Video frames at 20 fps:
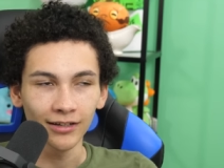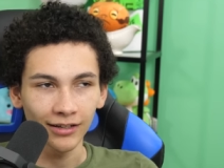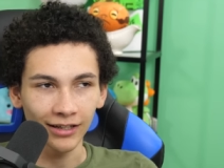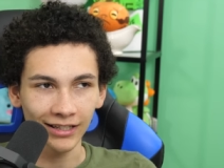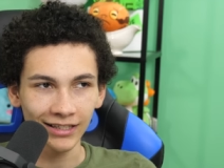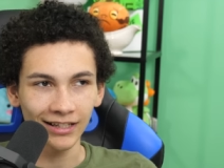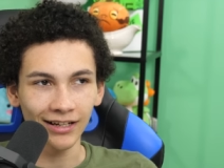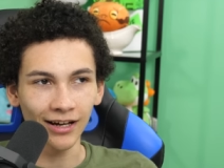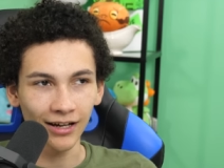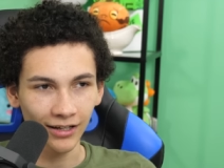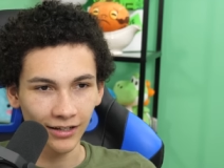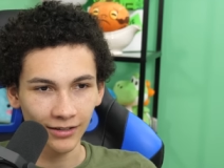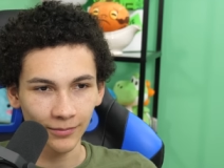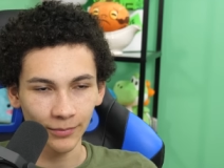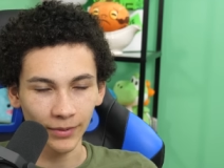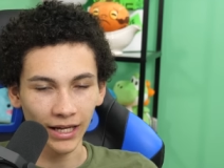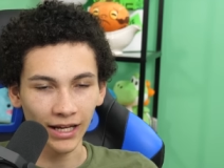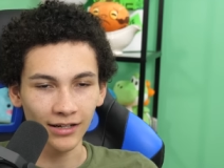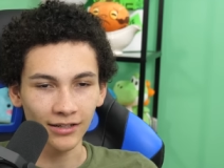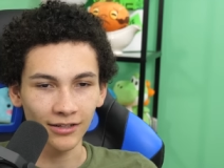It's
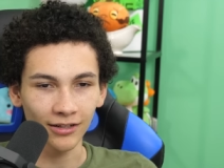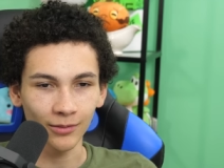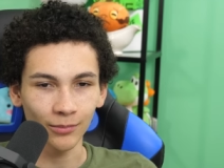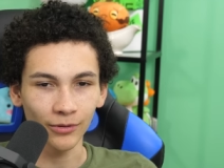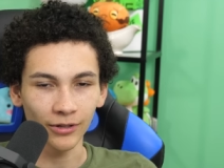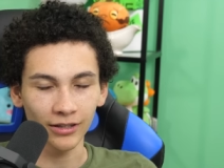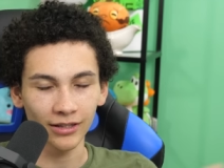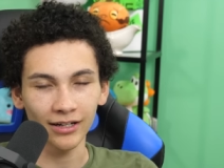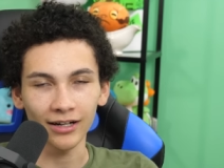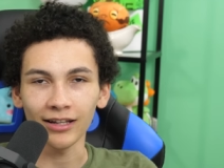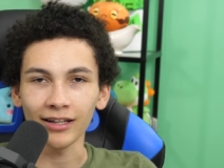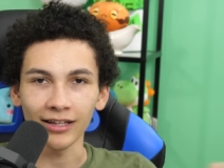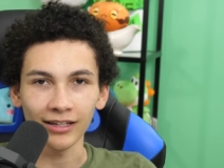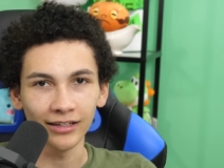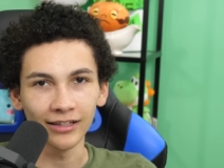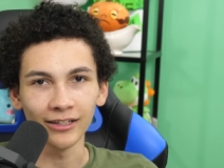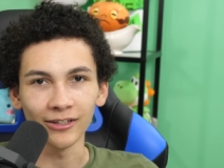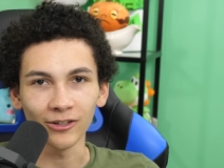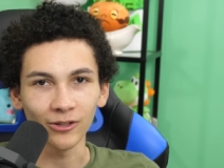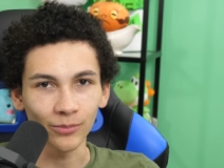not bad to the point that I,
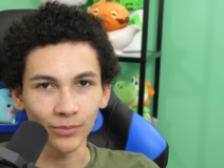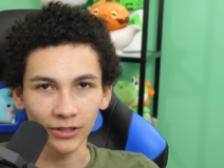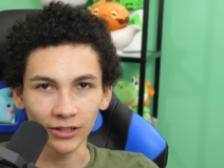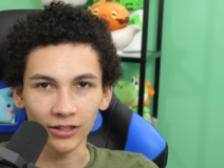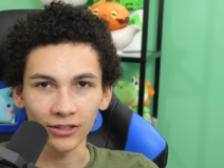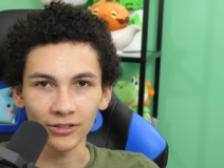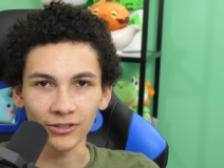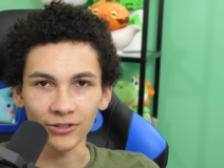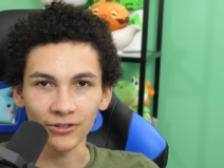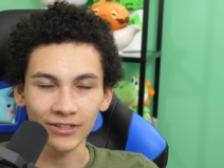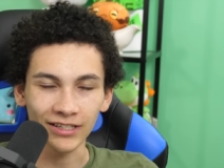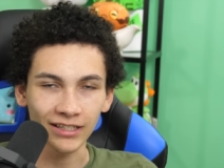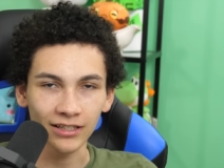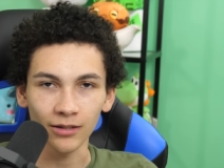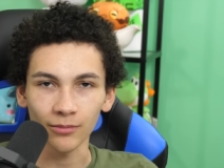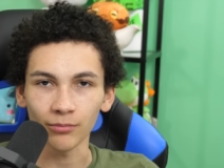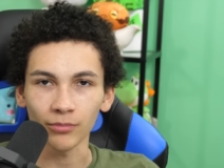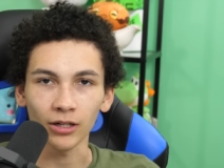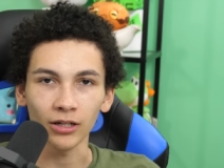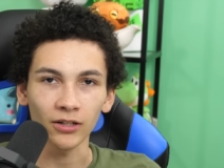like, need open heart surgery
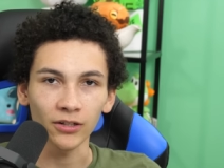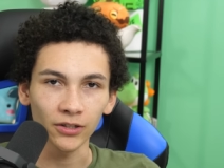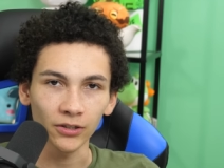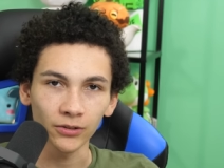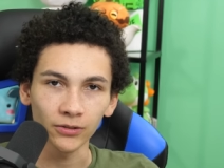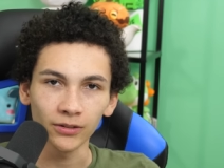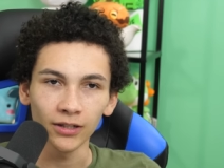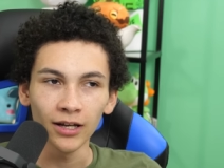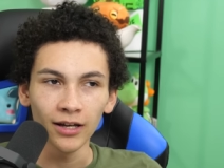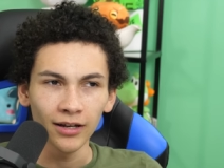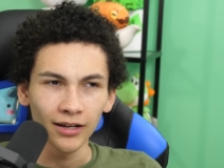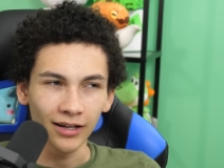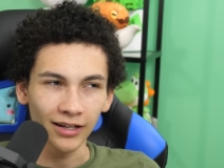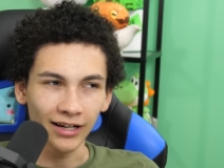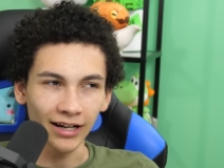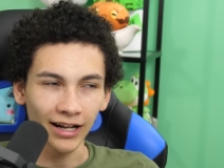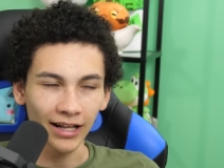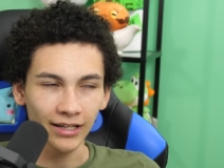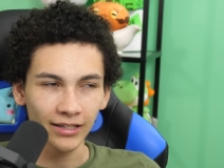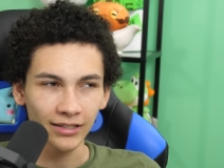tomorrow,
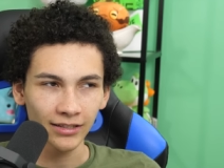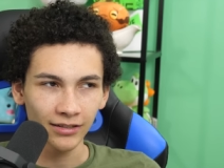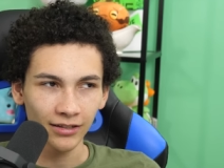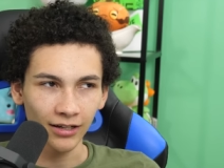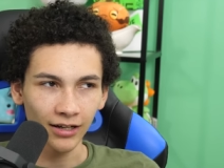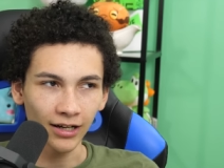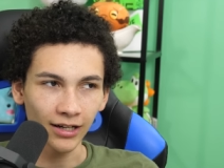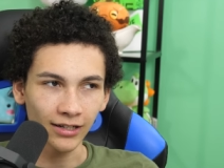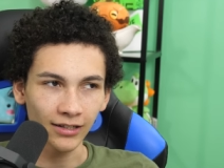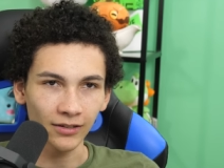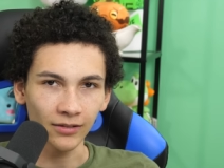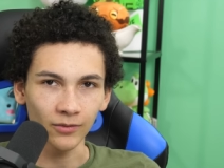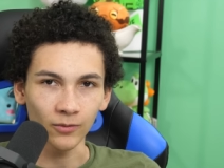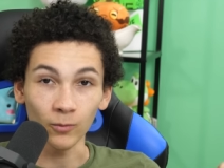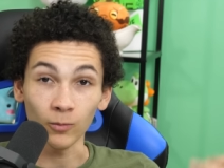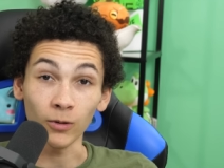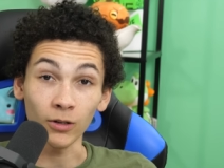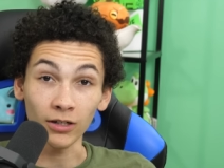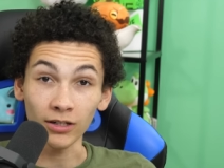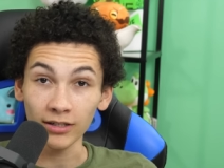and it hasn't
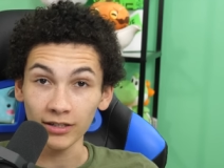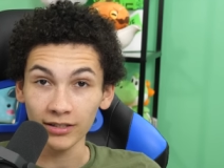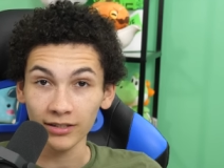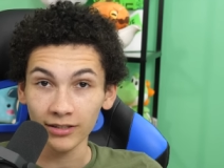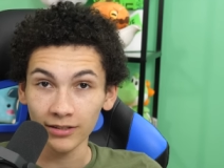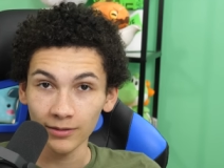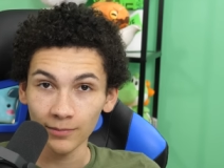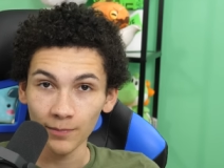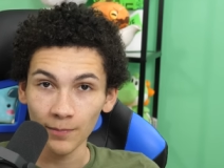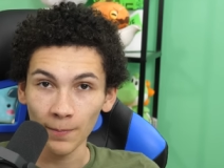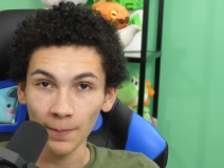gotten worse